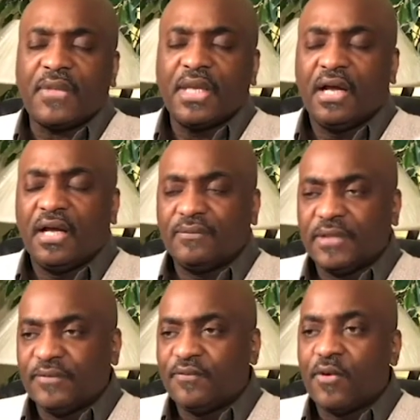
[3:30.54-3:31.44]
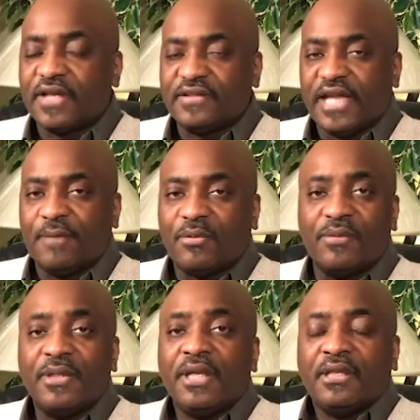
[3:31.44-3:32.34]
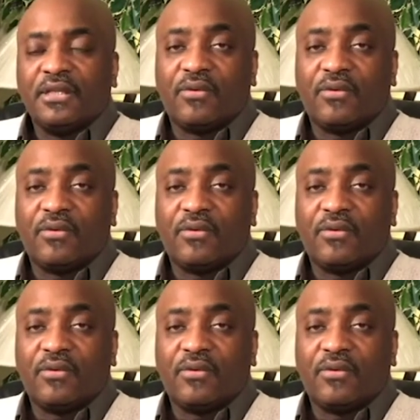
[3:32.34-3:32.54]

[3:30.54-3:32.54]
And for example, the